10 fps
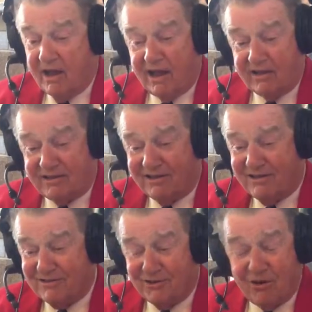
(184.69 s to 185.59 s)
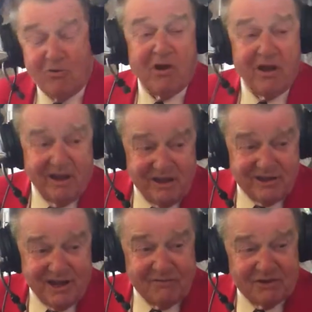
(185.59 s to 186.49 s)
I said, there's no way he's
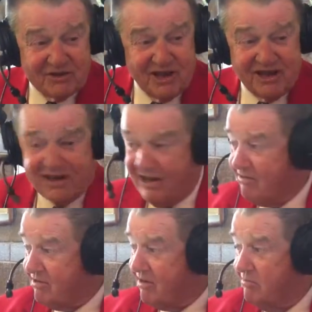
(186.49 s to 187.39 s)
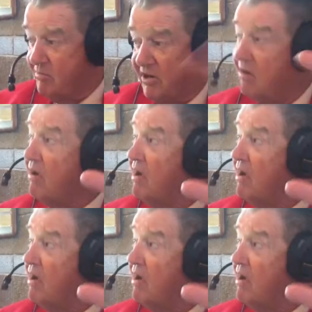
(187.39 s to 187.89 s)
leaving San Diego to come here.